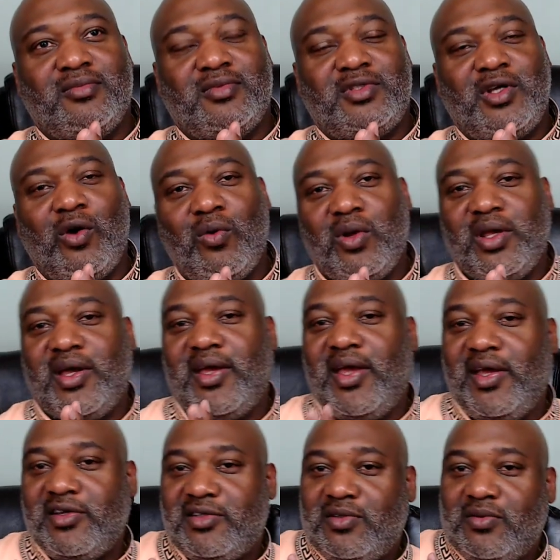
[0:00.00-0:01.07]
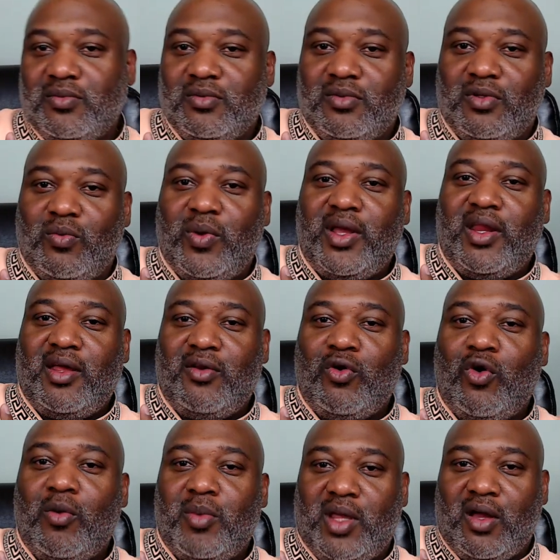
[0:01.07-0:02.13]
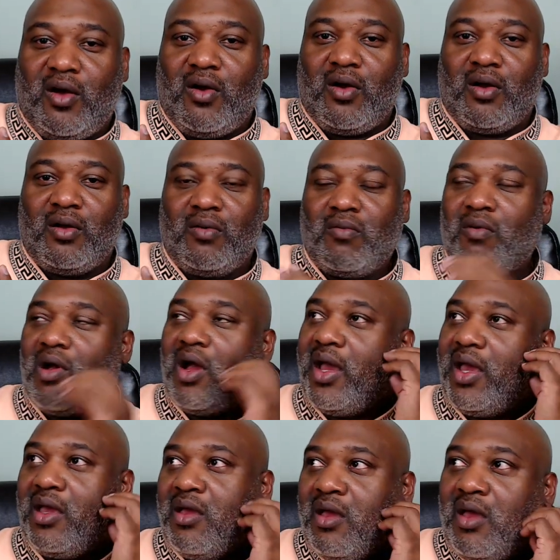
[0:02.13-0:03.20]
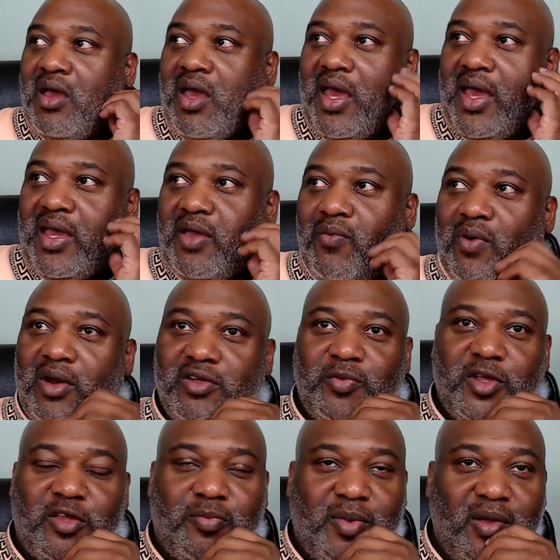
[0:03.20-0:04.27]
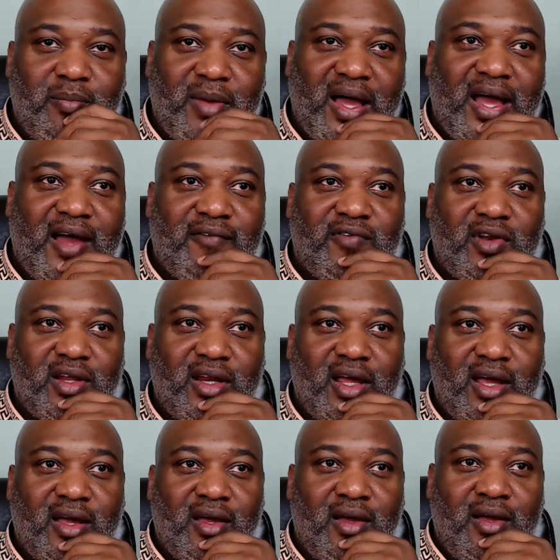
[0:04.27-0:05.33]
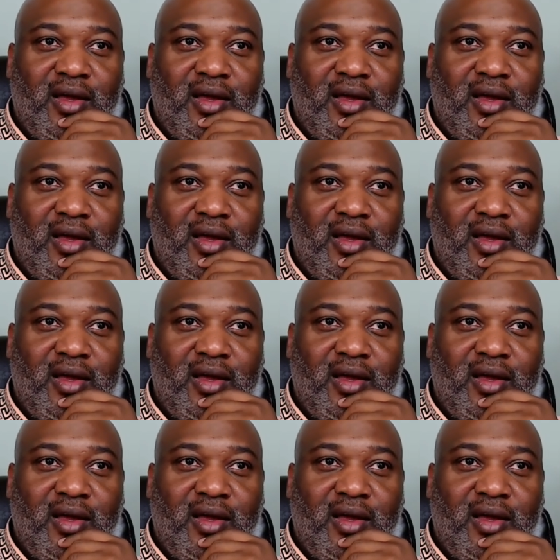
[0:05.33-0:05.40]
totally against the way they normally are, right? And you want to just be mindful of that.